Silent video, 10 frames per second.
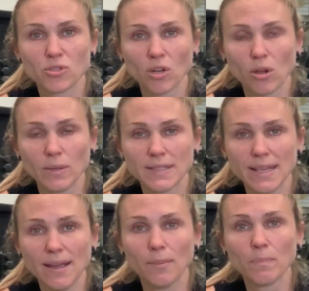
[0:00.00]
Jono and
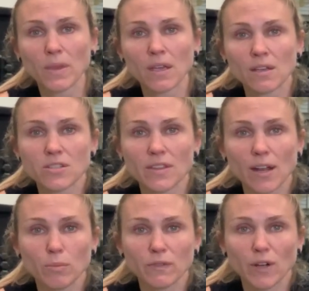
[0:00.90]
Sam. So
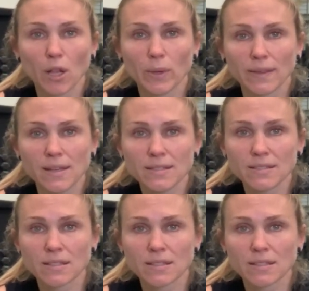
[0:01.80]
that'll be following this.